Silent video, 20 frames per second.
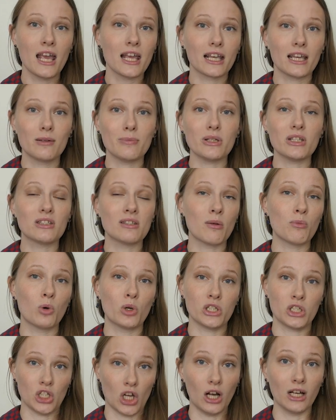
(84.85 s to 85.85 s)
can be
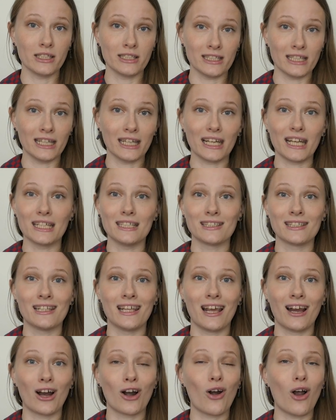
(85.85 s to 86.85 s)
somewhat daunting, as
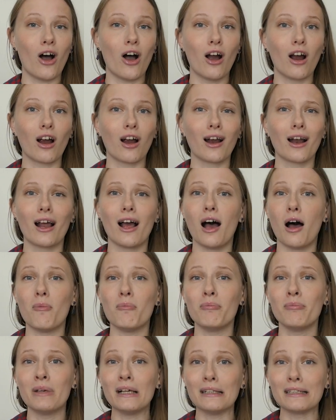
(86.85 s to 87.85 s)
there are a
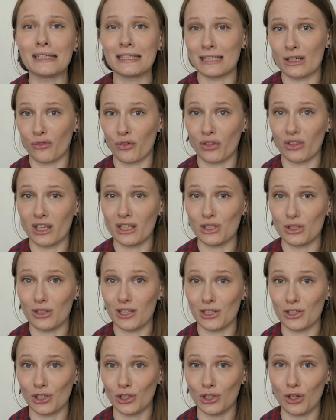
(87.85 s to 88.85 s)
million different things you
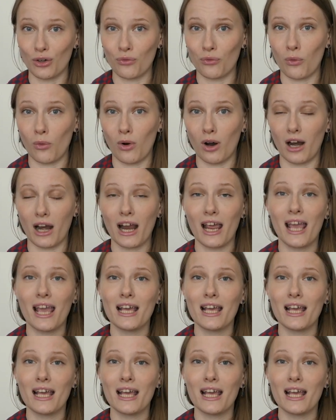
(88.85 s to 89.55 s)
need to look for